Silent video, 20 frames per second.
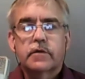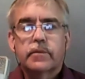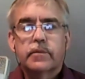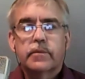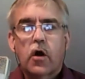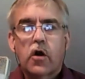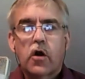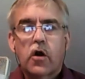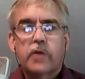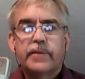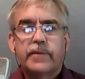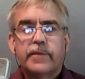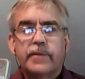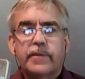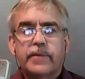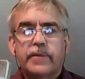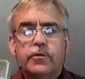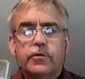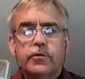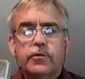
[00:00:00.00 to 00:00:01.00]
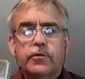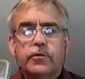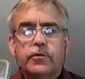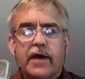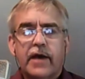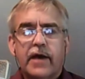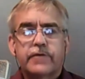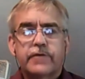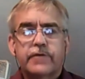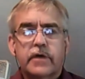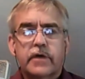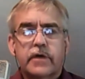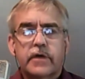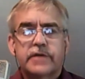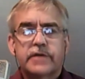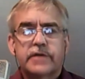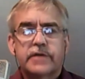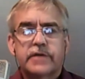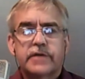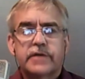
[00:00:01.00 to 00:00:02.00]
are people who have a
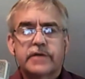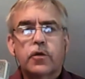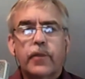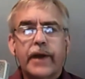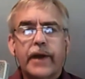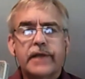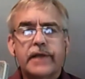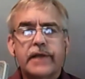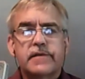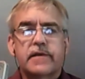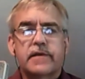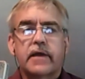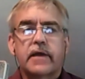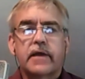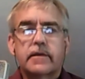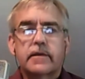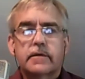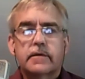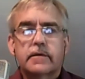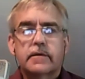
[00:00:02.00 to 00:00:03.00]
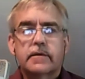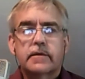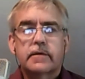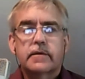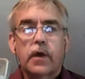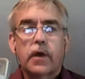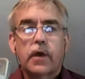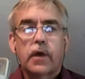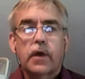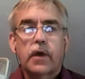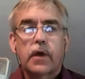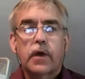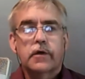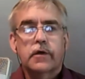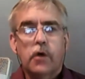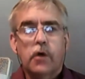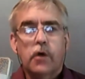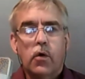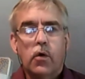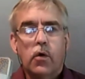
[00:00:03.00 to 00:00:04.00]
similar mindset to where I want to
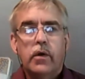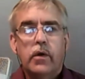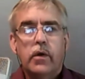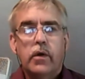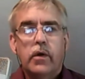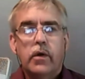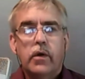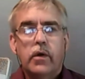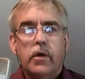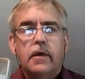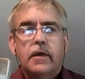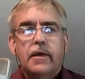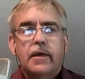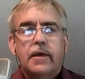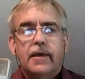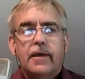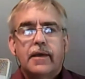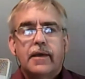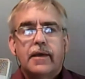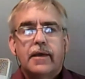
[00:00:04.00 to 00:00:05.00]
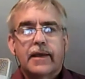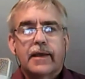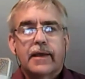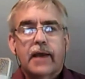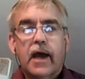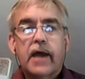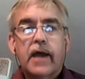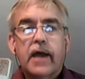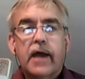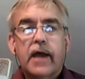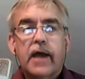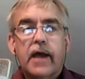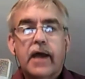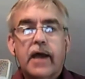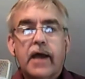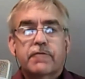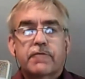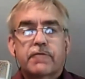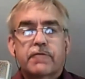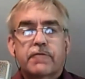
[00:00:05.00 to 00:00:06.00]
go. And I
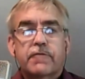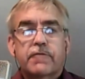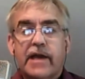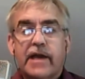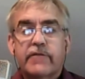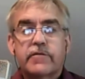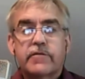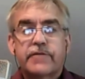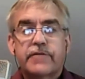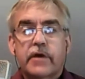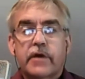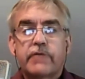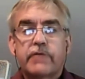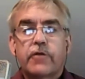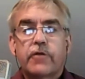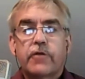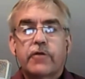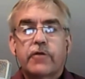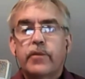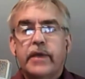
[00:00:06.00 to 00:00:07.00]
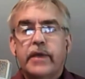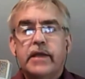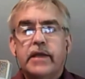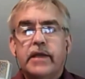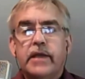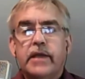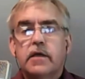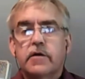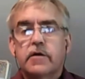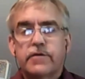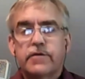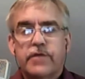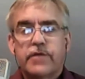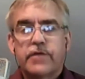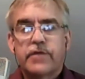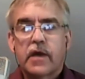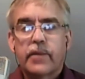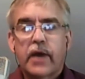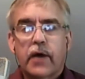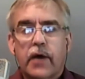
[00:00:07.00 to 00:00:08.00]
frankly haven't found very many of them
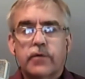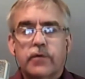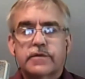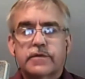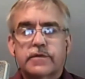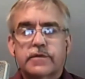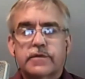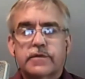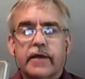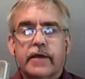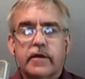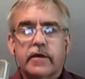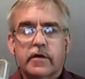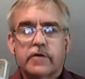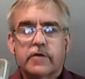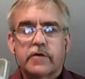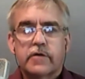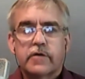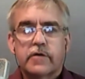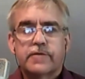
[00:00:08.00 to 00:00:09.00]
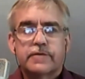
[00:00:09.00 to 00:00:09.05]
outside of